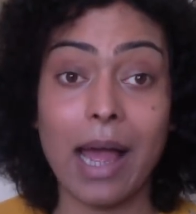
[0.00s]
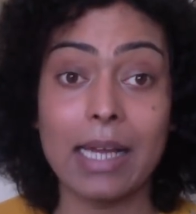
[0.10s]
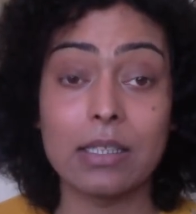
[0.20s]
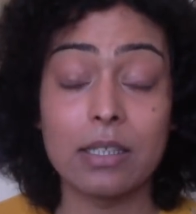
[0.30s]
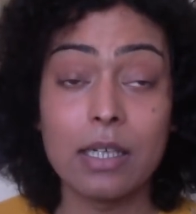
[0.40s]

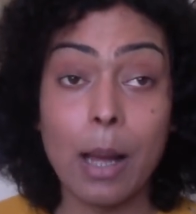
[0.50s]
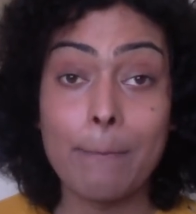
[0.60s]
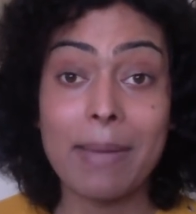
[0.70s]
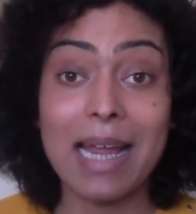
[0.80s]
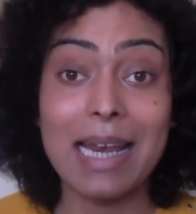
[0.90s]
And
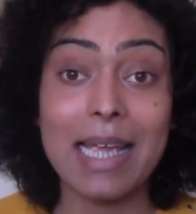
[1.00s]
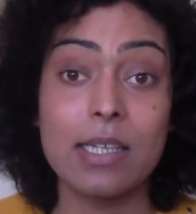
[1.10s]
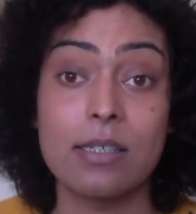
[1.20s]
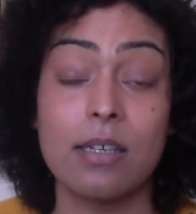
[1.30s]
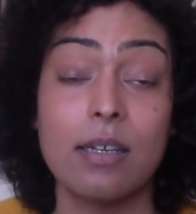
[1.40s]
my
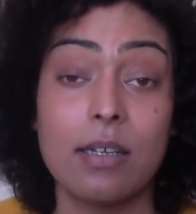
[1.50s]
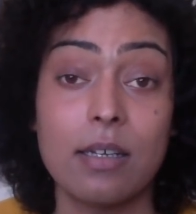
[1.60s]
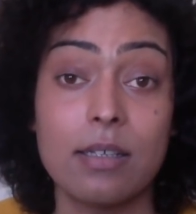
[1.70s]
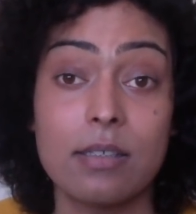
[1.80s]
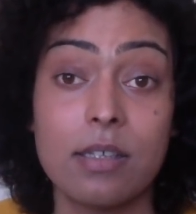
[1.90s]
laser
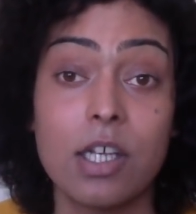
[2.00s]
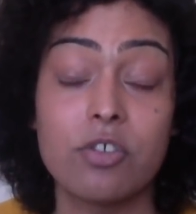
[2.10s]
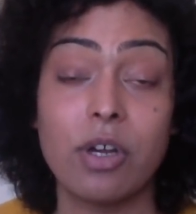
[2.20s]
surgery